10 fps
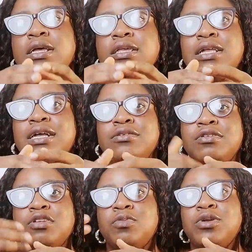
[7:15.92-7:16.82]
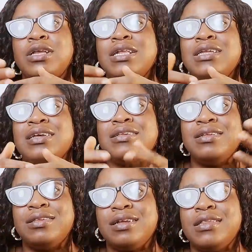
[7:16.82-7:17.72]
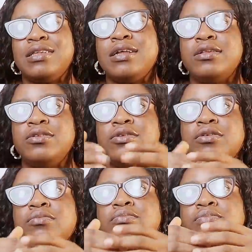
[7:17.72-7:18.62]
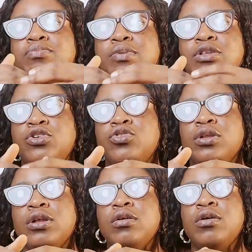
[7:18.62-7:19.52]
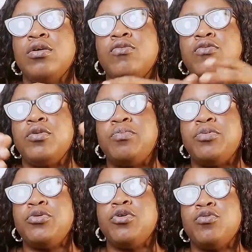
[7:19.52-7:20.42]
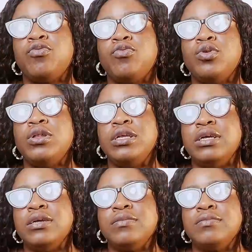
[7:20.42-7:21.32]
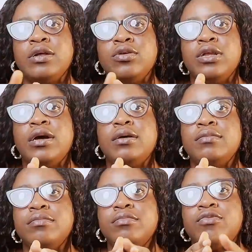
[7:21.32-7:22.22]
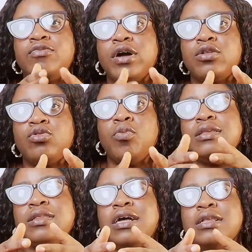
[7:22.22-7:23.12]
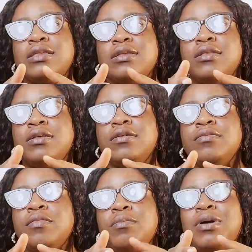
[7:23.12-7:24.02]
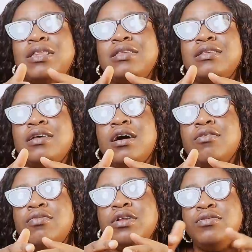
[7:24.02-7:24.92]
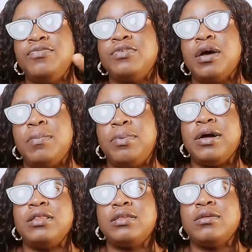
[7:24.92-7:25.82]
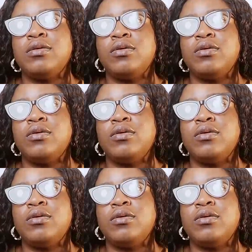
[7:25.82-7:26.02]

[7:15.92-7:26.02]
is that the respondent has deserted the petitioner for a period of 1 year. And another factor is that the parties have lived apart